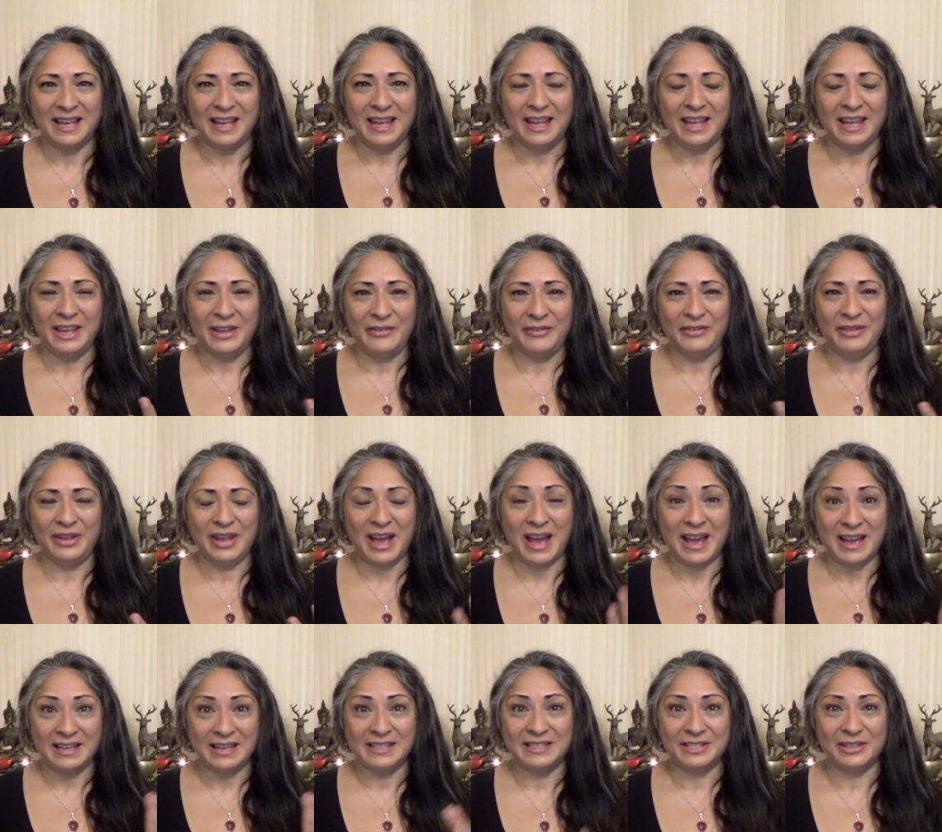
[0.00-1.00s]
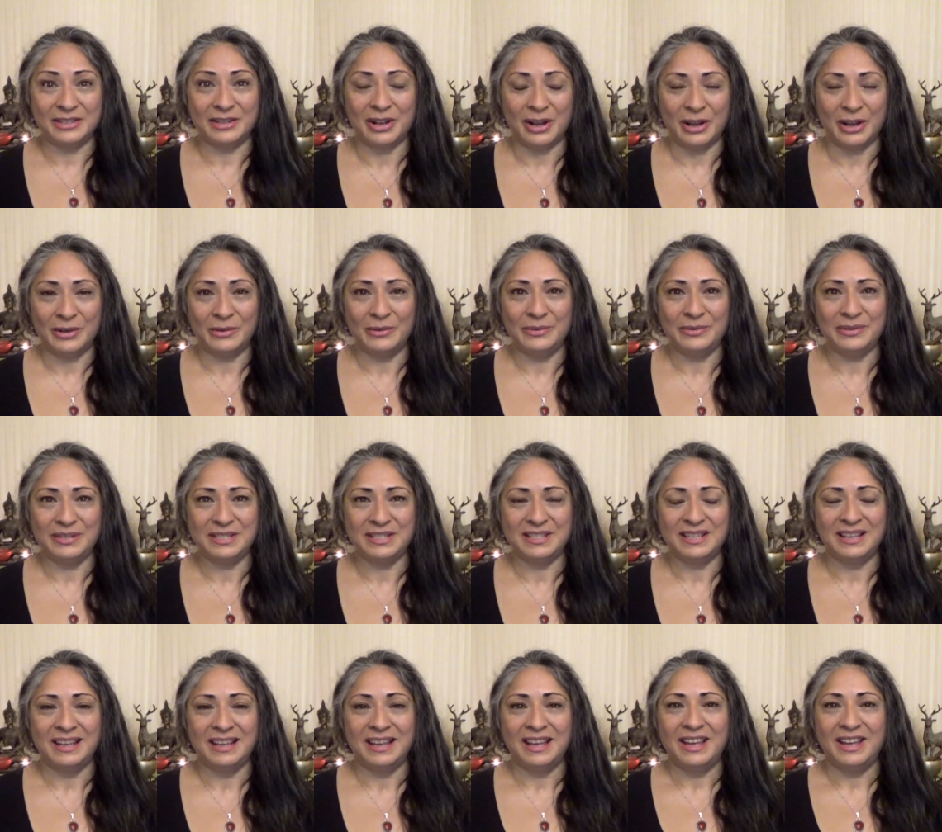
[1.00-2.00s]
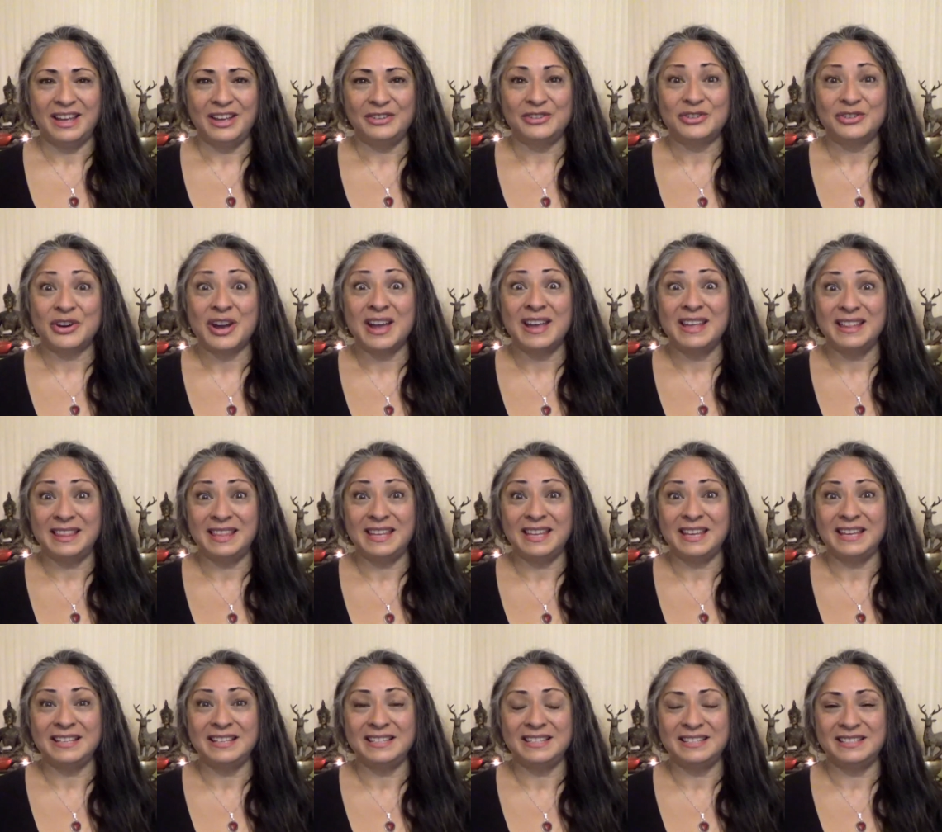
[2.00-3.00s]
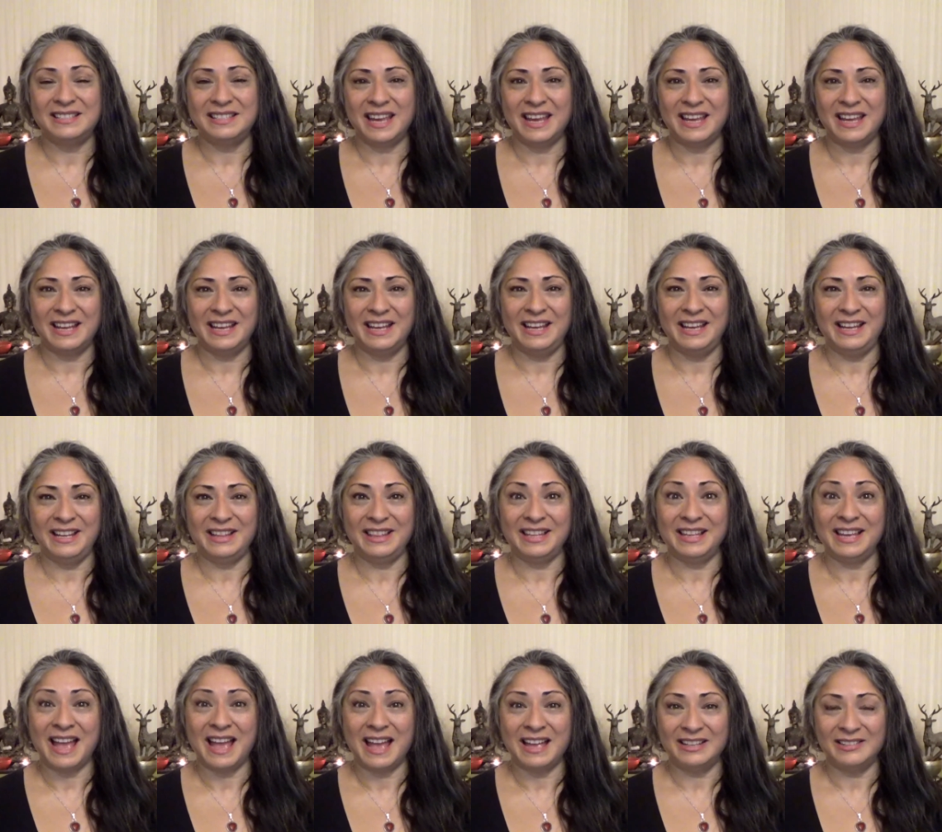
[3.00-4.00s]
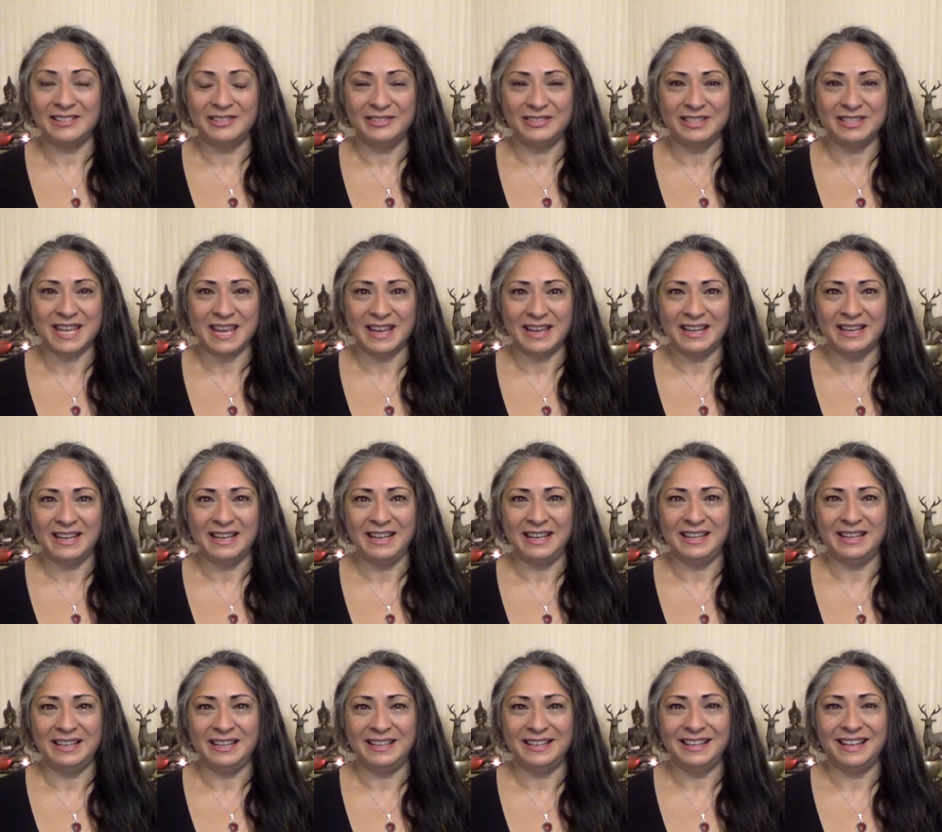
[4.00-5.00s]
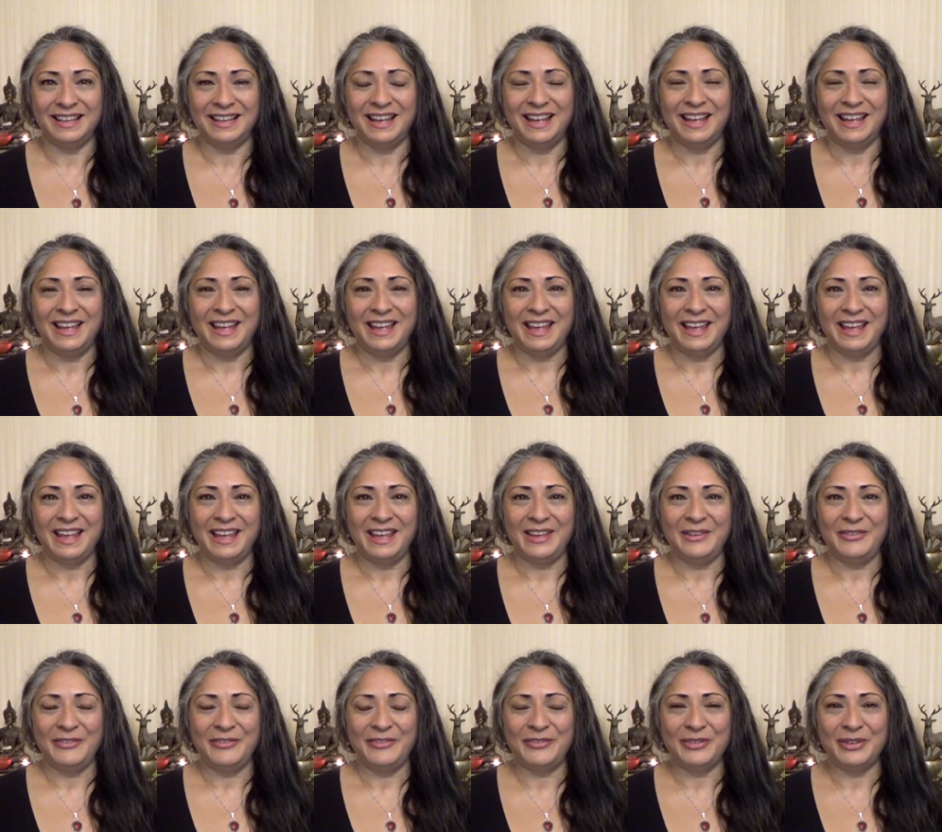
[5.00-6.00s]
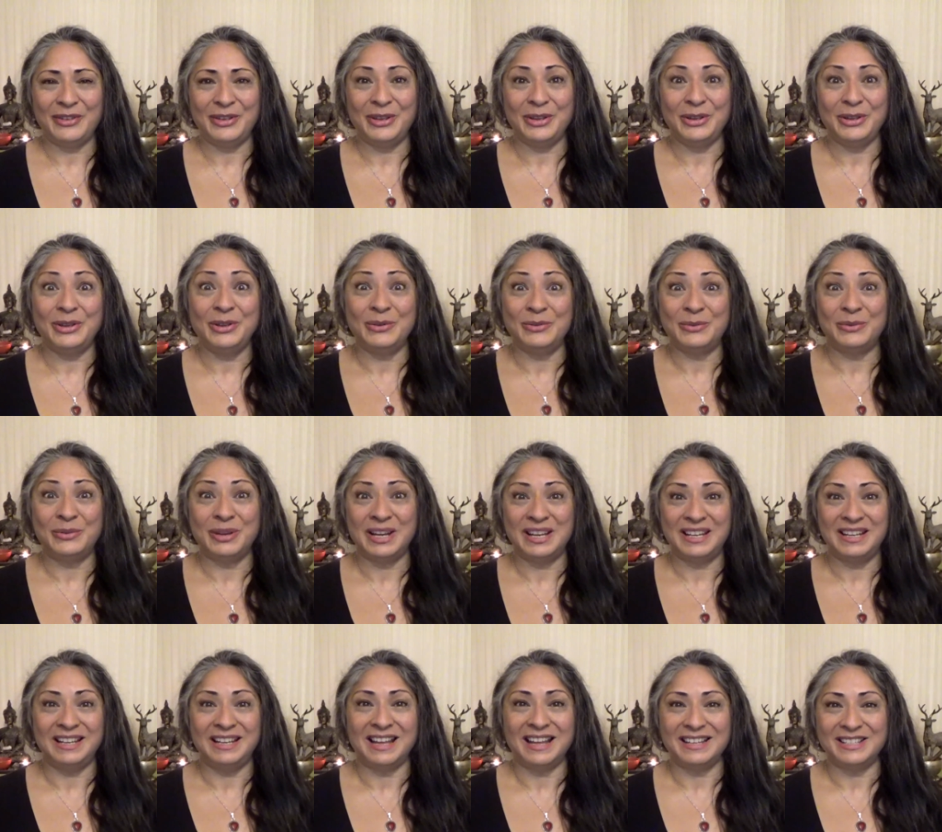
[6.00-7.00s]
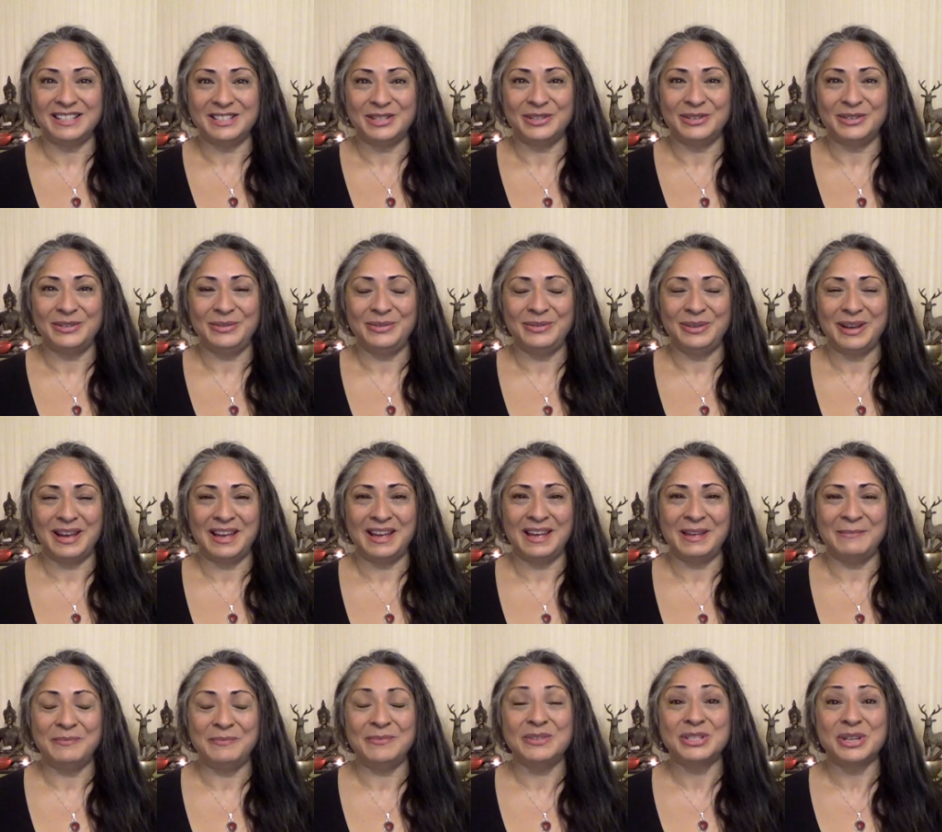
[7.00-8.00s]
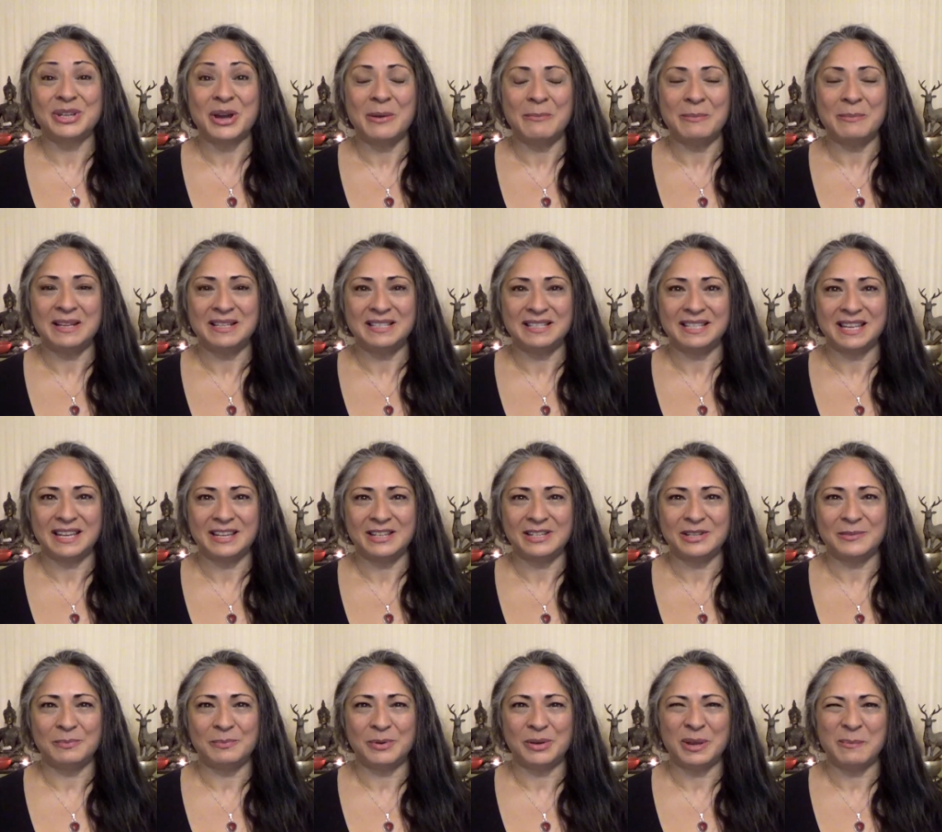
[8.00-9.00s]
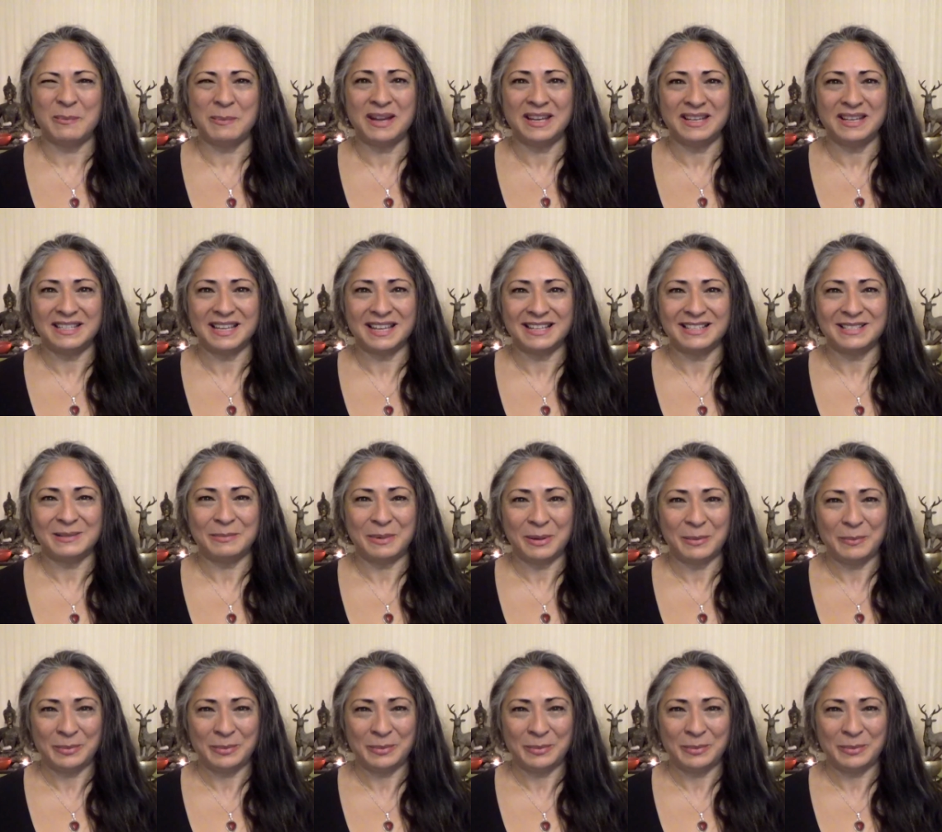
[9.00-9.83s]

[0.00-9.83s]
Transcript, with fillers: if your eyes are closed. Try this technique, the candle technique, if you'd really like to um, start meditation but your mind gets a bit